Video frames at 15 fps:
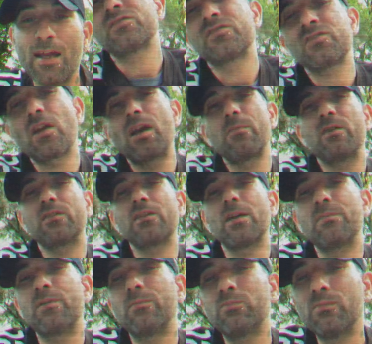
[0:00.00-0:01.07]
Sorry about that,
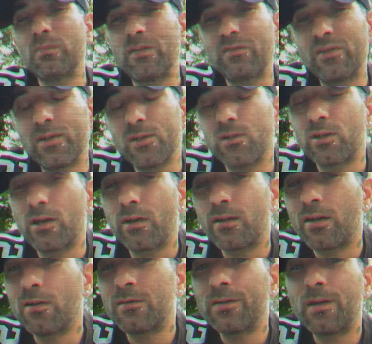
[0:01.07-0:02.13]
people, my video cut out.